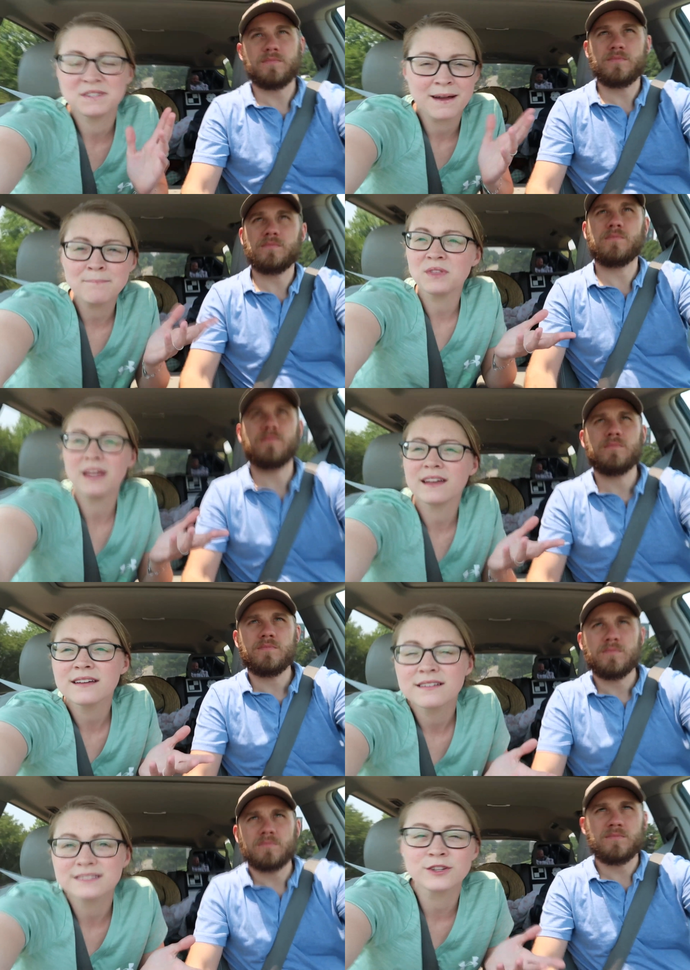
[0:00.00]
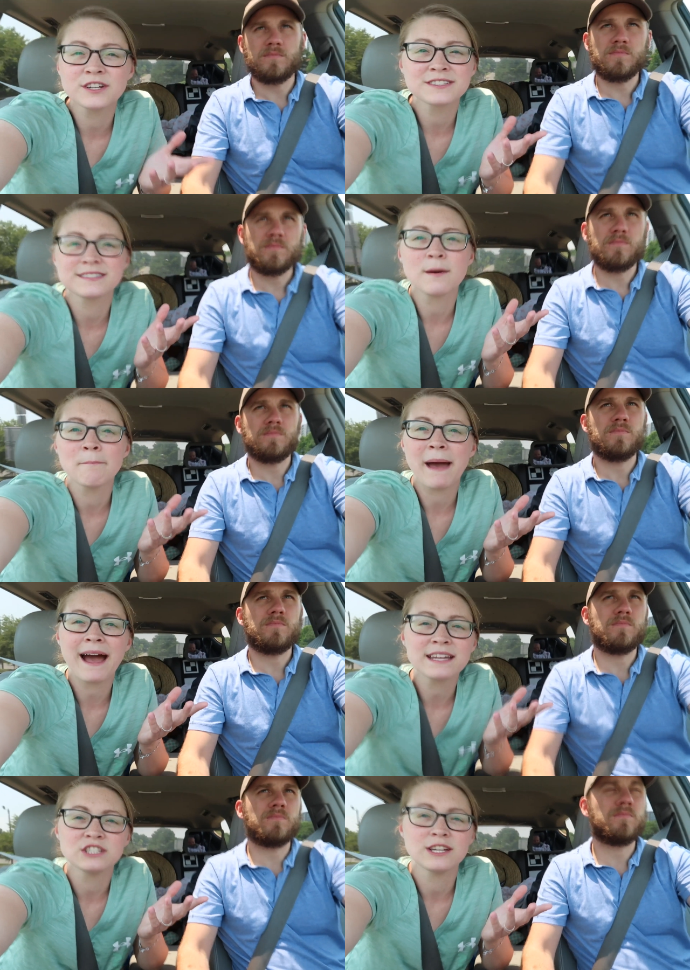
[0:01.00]
Speaker 1: something, so there's some
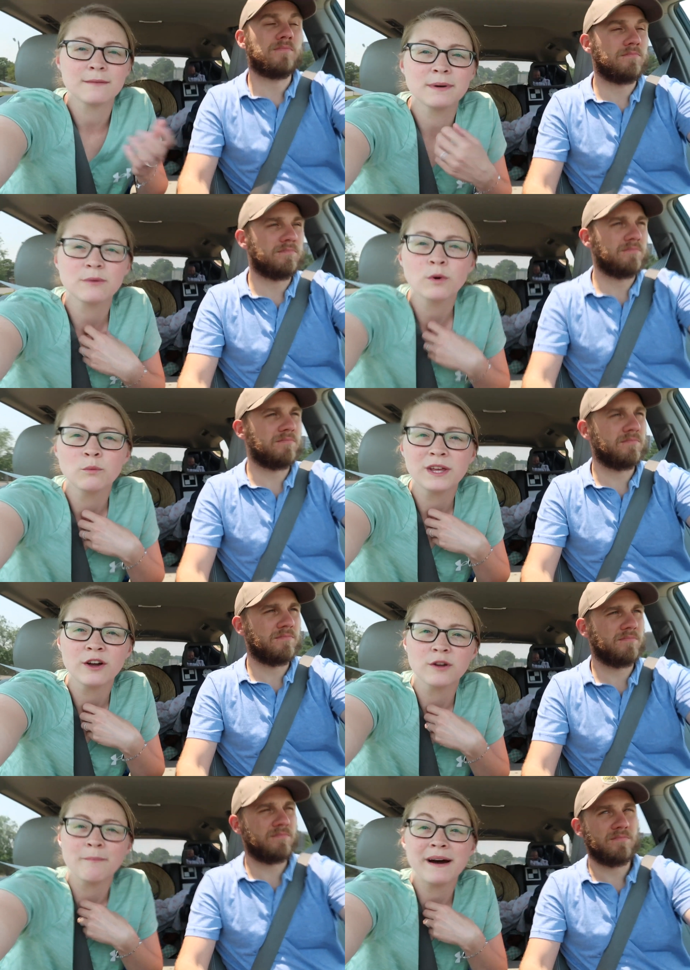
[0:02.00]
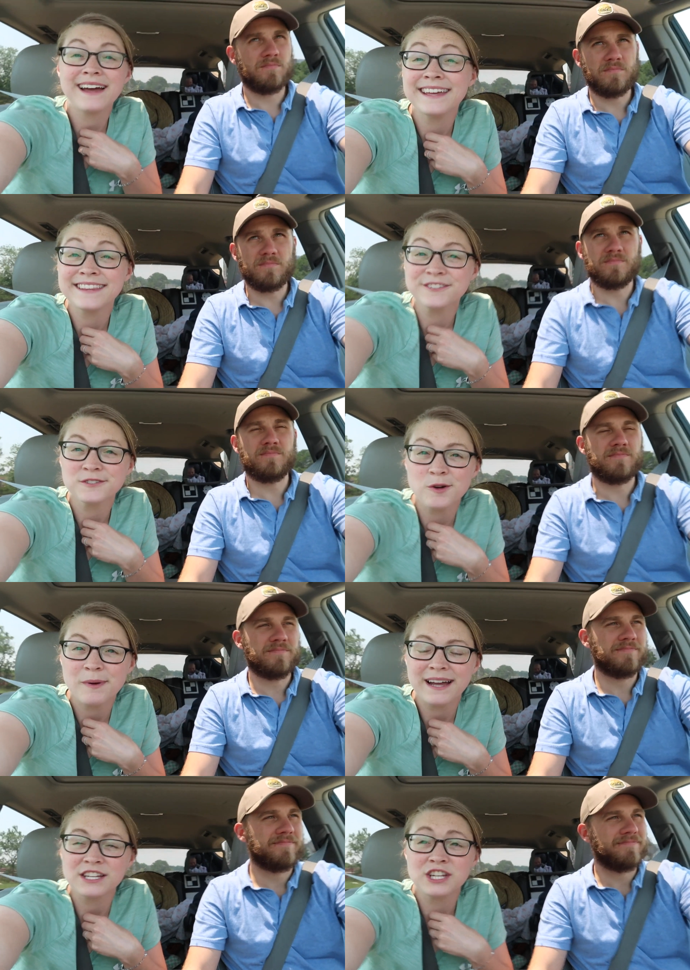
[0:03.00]
packaging, but when we go to buy it, there's no
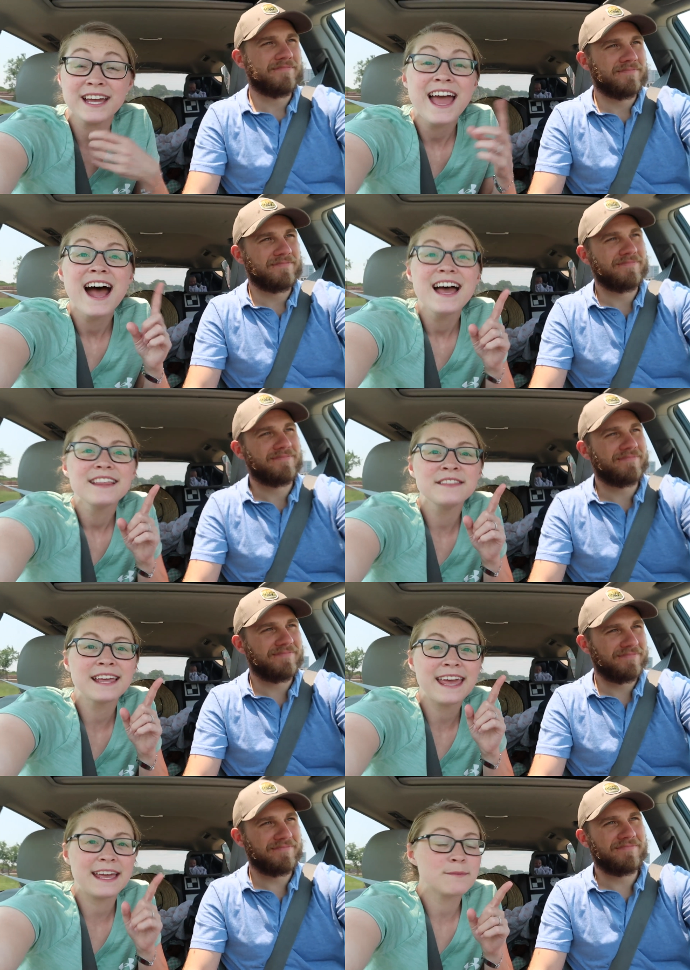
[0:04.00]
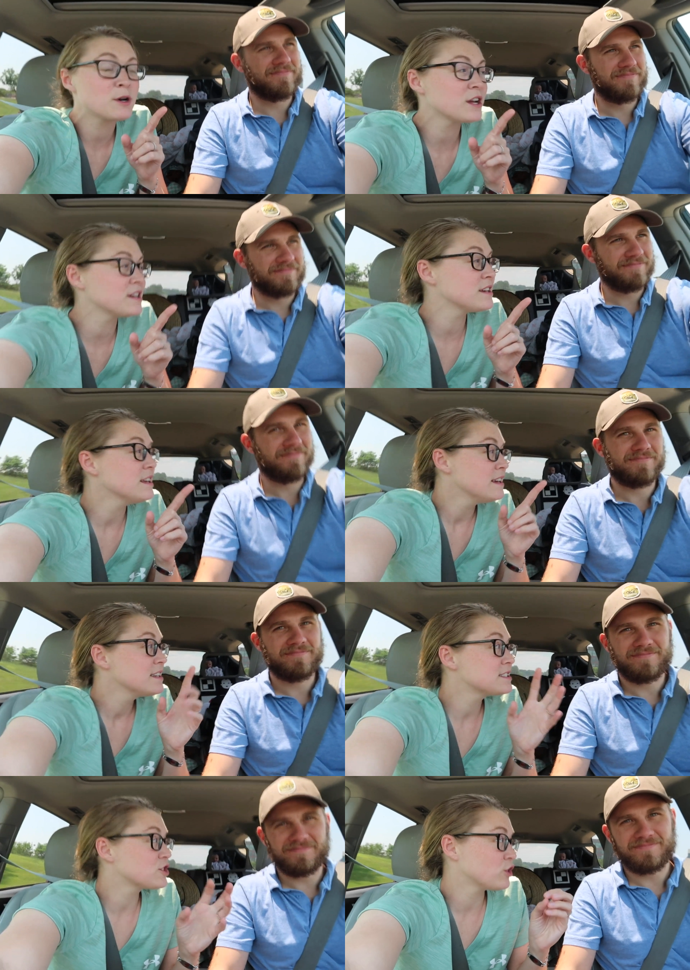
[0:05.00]
packaging. The camera
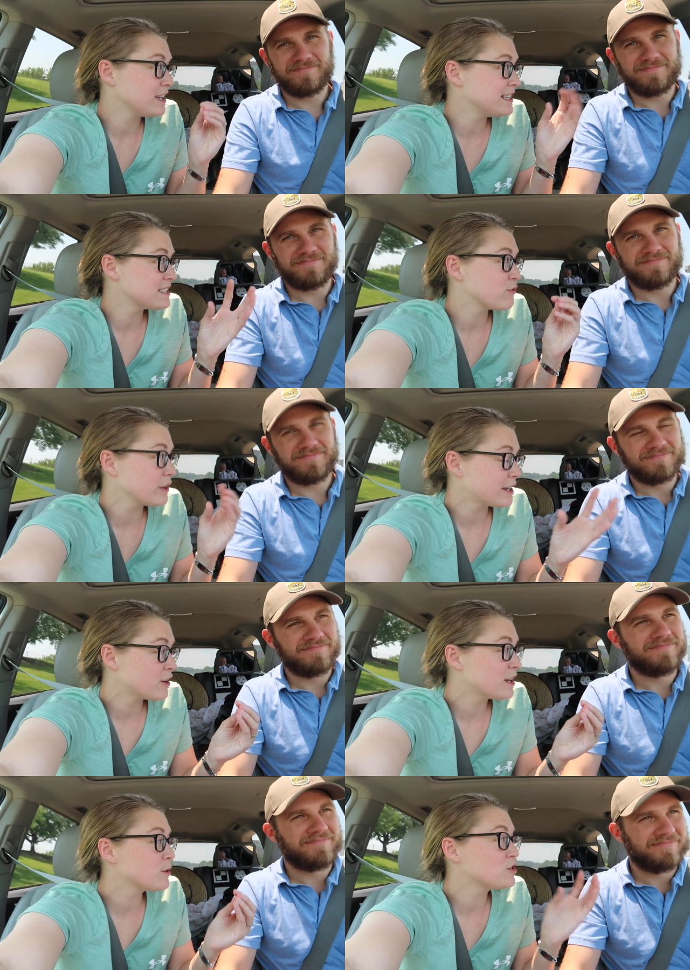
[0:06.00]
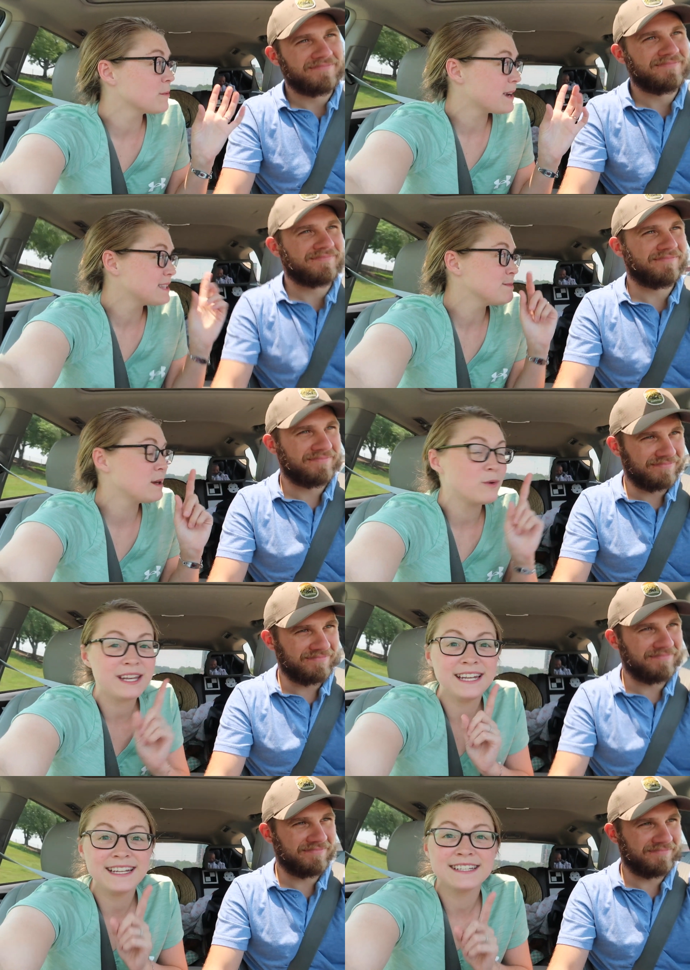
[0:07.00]
screen is flickering, which reminds me
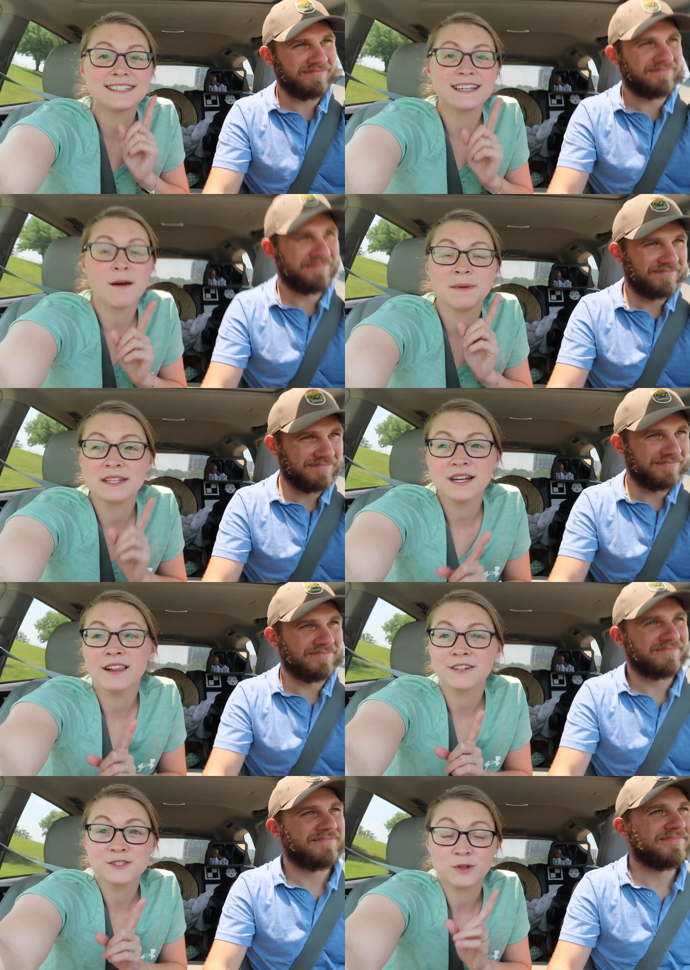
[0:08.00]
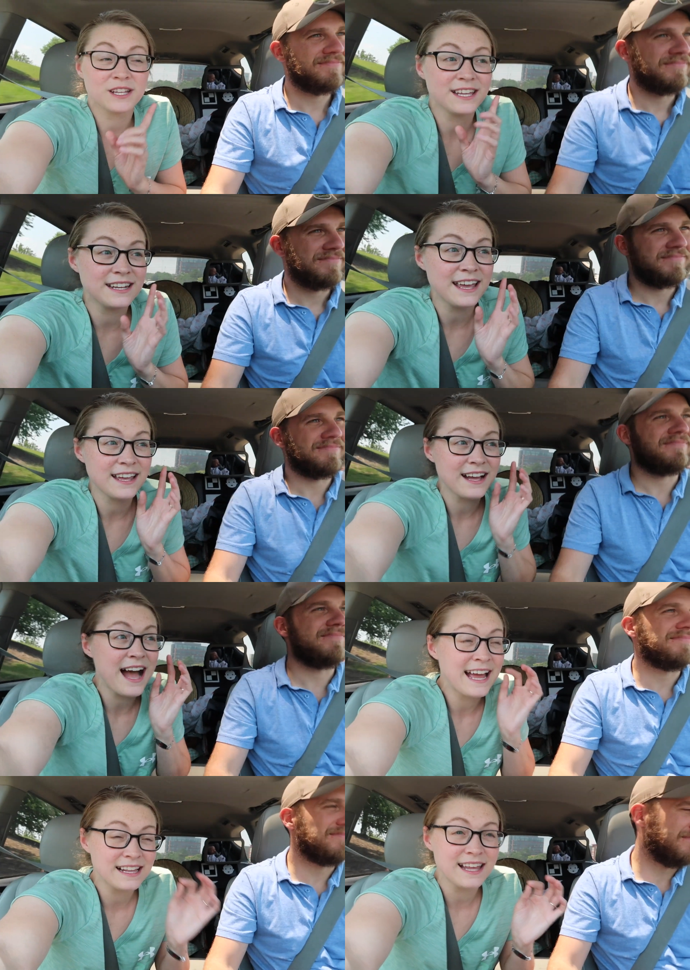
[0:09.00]
we need to stop at the dollar store to get a
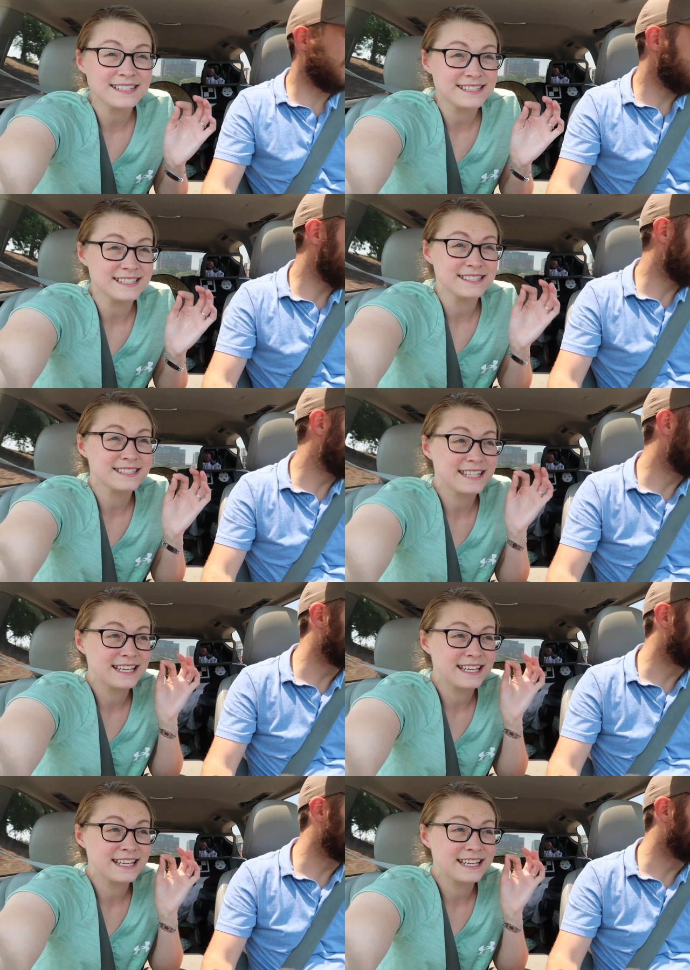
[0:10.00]
eyeglasses